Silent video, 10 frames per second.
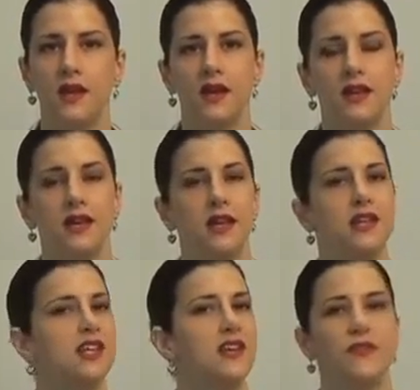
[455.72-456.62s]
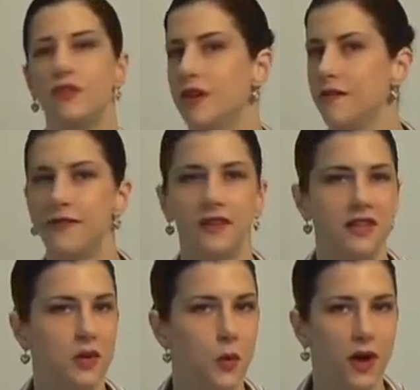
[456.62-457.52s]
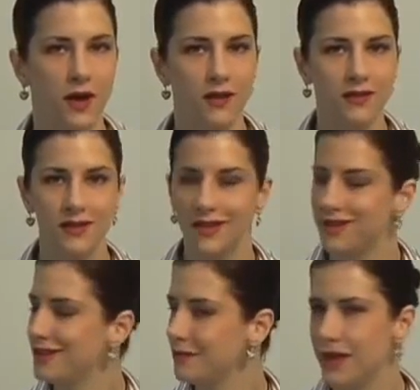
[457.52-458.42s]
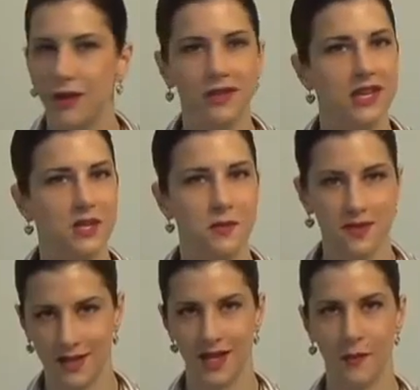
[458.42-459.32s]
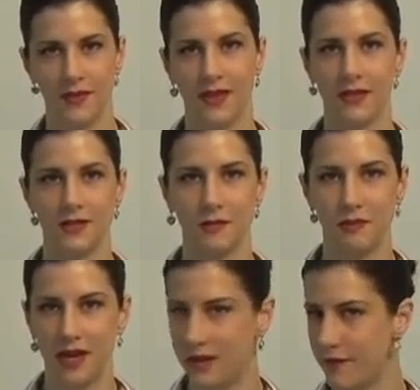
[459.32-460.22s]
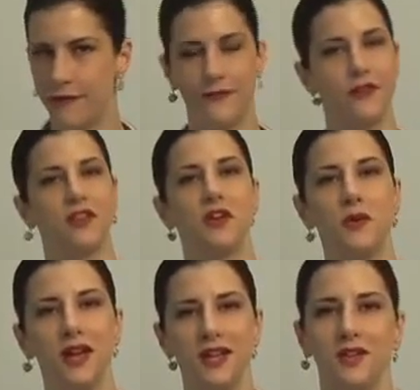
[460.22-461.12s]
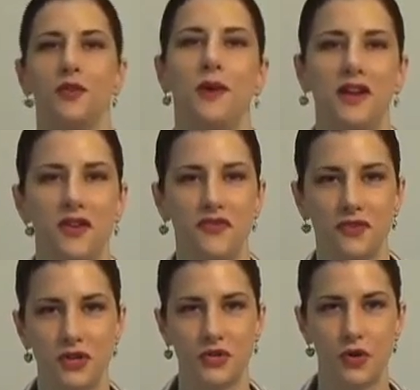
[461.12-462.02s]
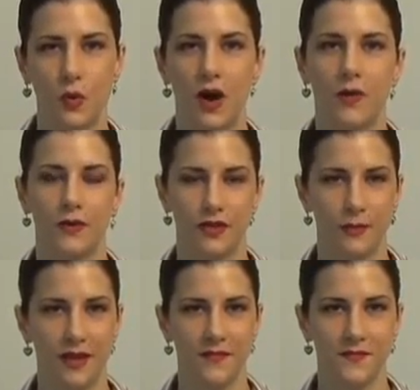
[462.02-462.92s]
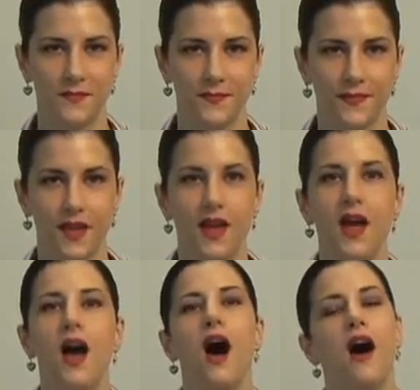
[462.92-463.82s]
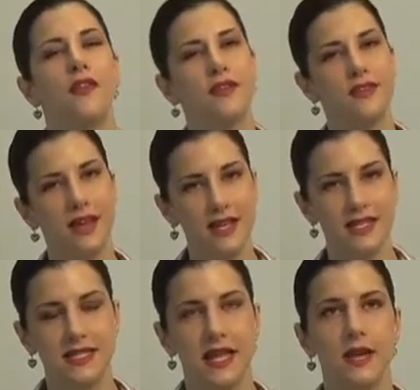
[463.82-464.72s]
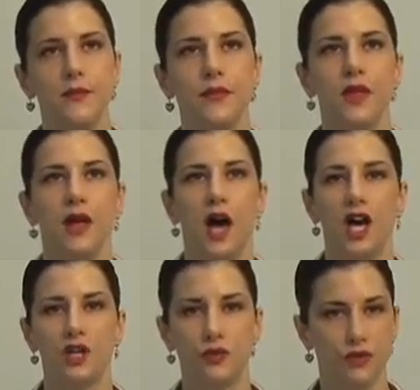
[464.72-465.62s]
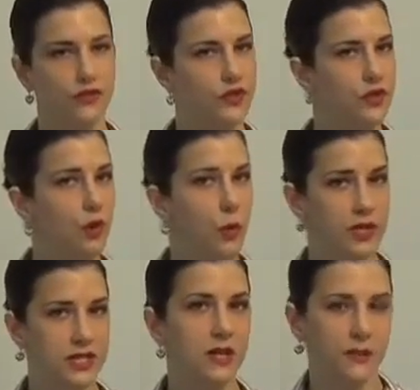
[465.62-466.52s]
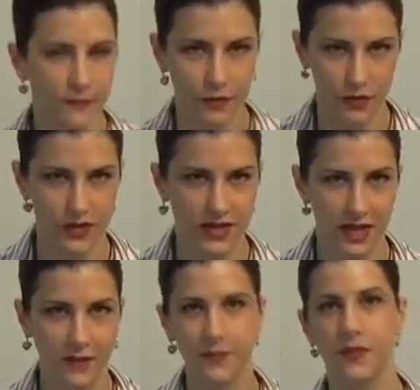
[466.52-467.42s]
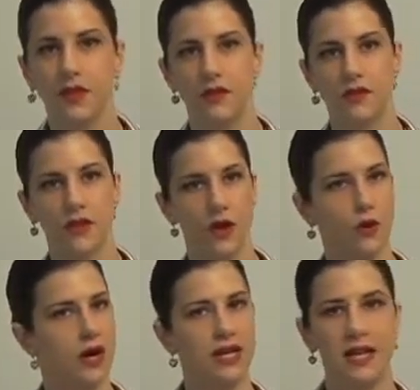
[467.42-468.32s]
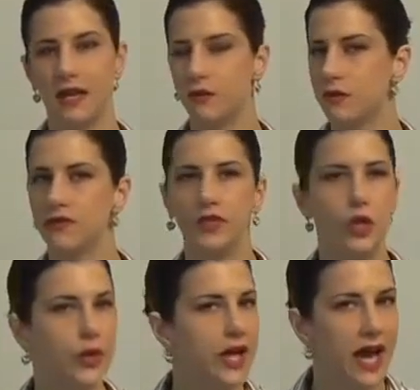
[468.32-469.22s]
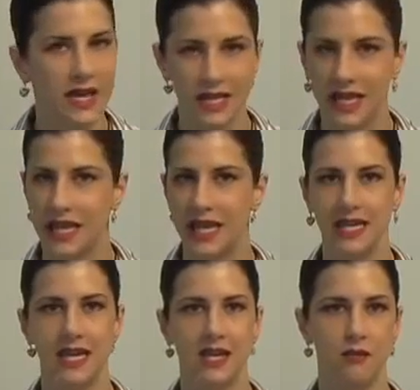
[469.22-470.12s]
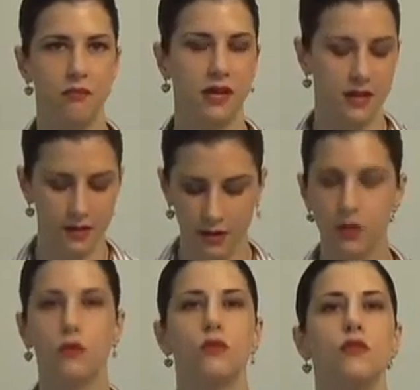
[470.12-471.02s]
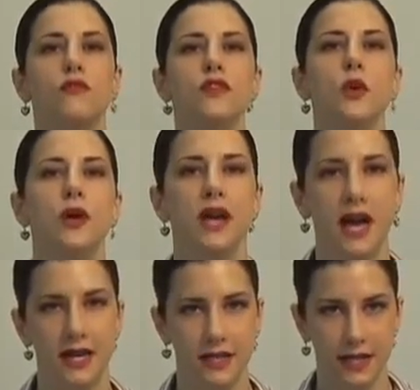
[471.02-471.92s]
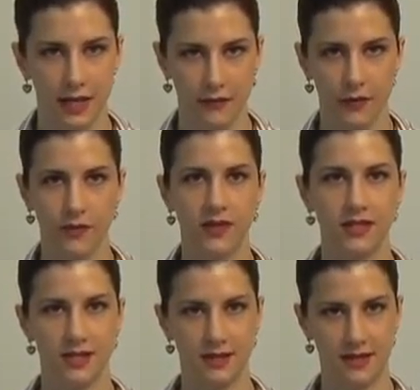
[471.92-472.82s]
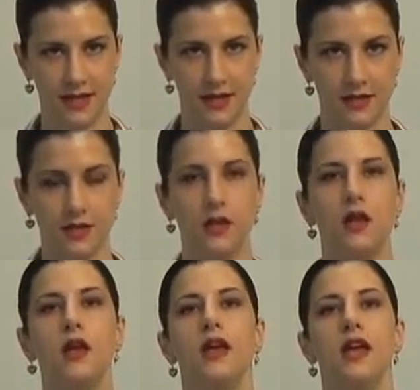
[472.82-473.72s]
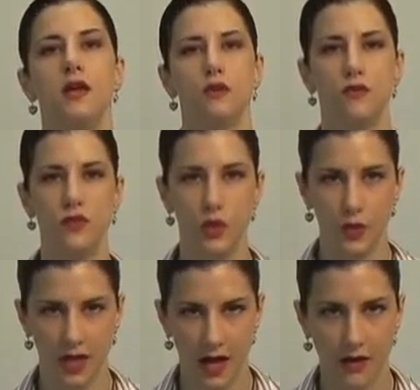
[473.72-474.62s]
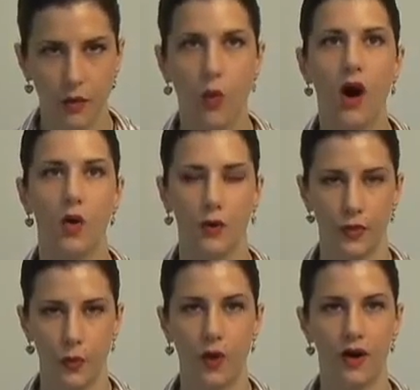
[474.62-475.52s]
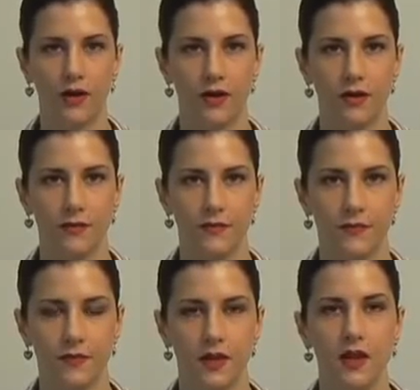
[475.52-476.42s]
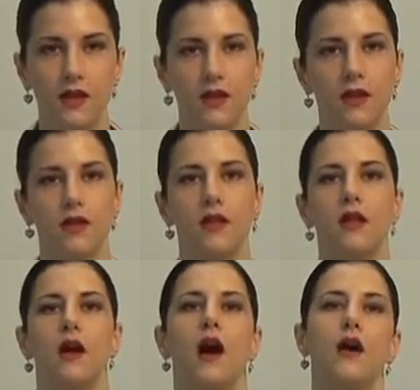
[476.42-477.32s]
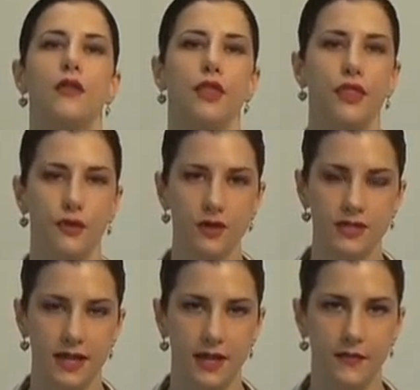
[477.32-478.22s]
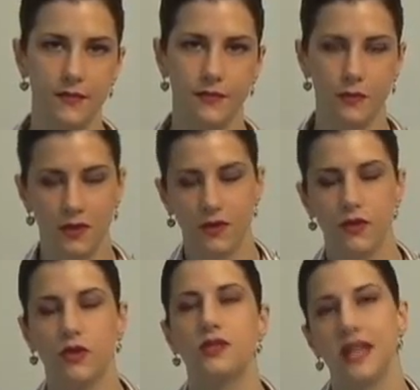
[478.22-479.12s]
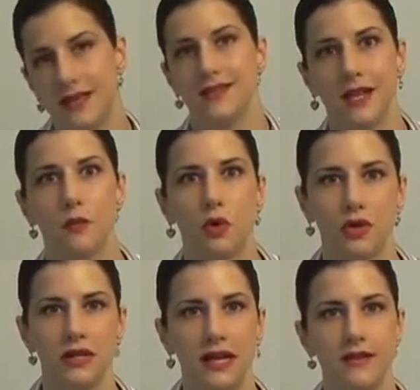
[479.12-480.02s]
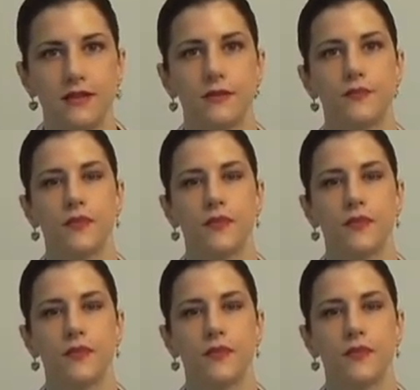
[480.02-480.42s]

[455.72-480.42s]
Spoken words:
Again, if you're not feeling well, you may only end up sitting up at the edge of the bed. If you're feeling great, you might go for a short walk with me. On the second day, I'm going to review what we did on the first day. So again, reviewing how to get in and out of bed, reviewing how to get from sit to stand, and reviewing how to walk with the walker. On the third day, this is your test day more or less.